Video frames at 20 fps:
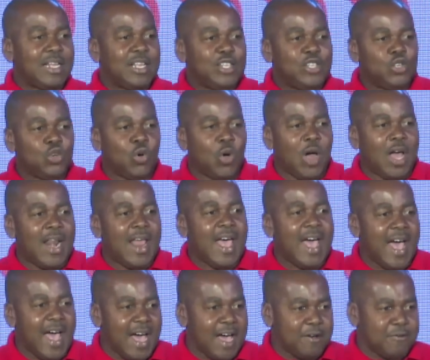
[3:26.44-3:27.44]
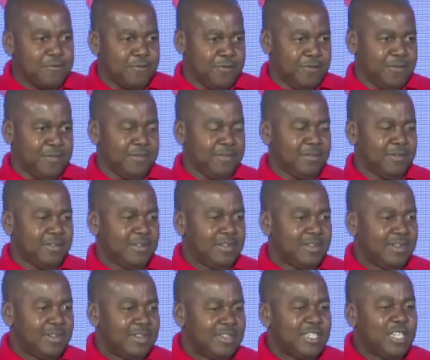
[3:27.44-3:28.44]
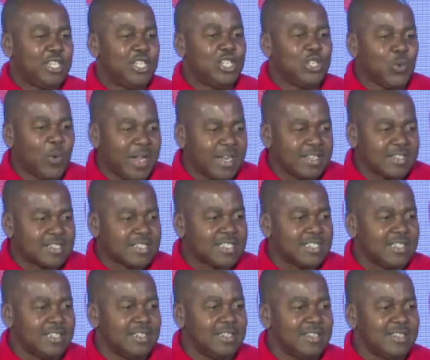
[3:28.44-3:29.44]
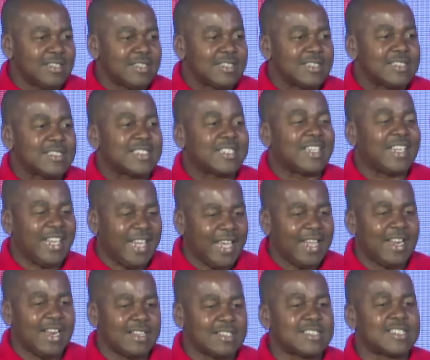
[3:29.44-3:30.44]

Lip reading: You all have the UNC scared and